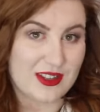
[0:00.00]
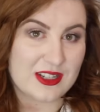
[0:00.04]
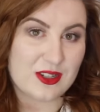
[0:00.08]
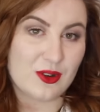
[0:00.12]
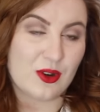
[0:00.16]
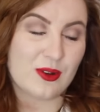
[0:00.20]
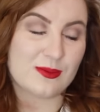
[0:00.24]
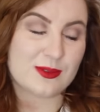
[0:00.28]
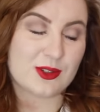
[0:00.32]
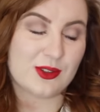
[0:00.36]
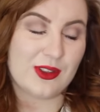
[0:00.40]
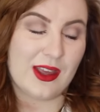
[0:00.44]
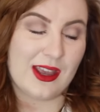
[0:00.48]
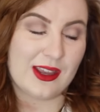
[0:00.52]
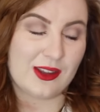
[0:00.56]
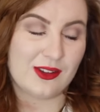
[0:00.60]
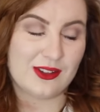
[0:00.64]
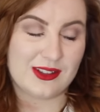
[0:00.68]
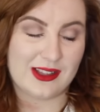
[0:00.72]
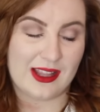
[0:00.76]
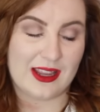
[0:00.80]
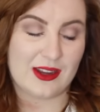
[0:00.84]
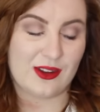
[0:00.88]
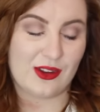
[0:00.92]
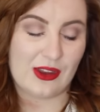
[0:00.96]
video up so that I
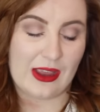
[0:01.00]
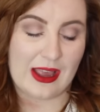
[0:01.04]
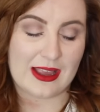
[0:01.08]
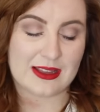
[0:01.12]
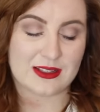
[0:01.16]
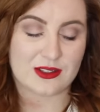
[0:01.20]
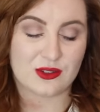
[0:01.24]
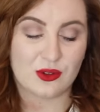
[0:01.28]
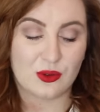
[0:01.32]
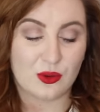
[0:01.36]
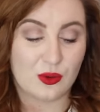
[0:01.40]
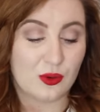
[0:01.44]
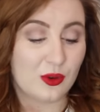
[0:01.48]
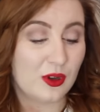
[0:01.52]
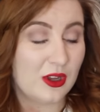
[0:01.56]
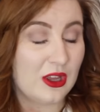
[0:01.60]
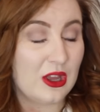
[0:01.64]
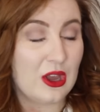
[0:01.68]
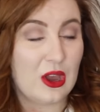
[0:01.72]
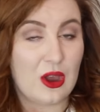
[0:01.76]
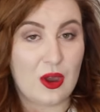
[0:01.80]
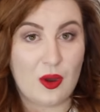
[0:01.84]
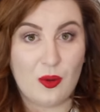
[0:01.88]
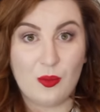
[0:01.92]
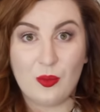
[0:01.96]
could let you guys know
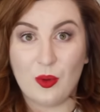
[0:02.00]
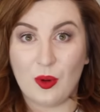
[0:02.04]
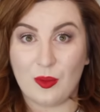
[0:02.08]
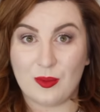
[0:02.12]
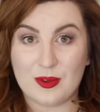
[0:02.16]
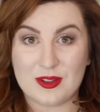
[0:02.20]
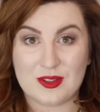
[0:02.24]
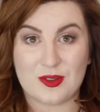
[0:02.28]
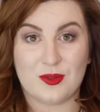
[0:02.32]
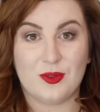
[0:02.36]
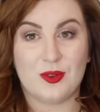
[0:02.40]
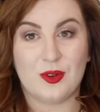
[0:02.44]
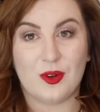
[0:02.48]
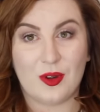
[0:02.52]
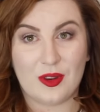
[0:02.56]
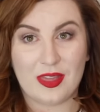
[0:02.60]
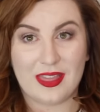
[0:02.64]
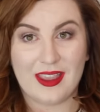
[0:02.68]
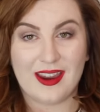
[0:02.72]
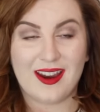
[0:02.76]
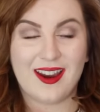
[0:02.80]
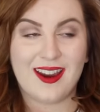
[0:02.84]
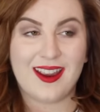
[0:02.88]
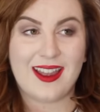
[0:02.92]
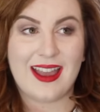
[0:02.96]
what was going on
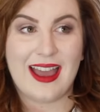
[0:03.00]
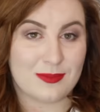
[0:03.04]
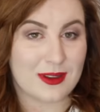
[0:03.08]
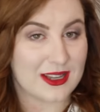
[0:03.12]
there.